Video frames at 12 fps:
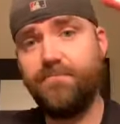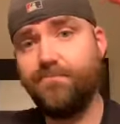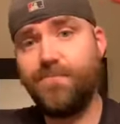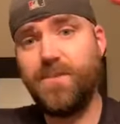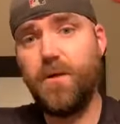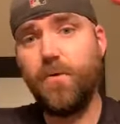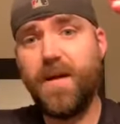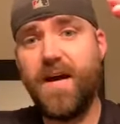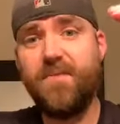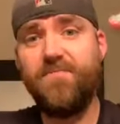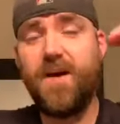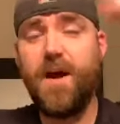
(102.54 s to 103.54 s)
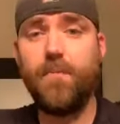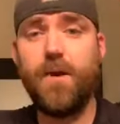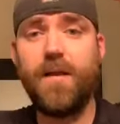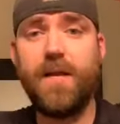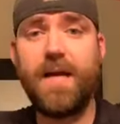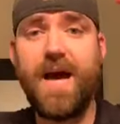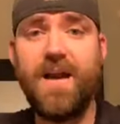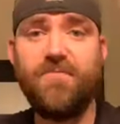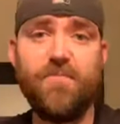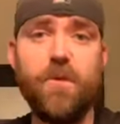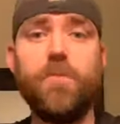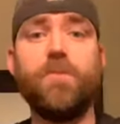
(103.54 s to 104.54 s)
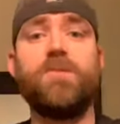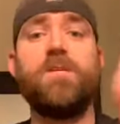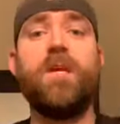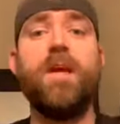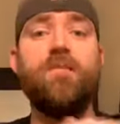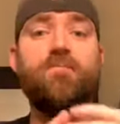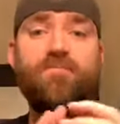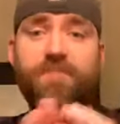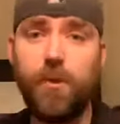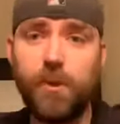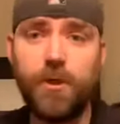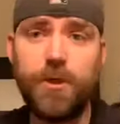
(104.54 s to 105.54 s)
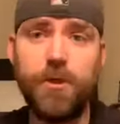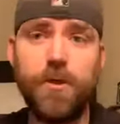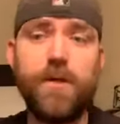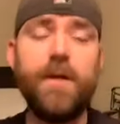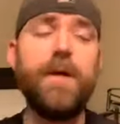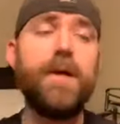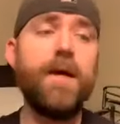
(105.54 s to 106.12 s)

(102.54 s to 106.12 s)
kind of vibrating on a high frequency and feeling good,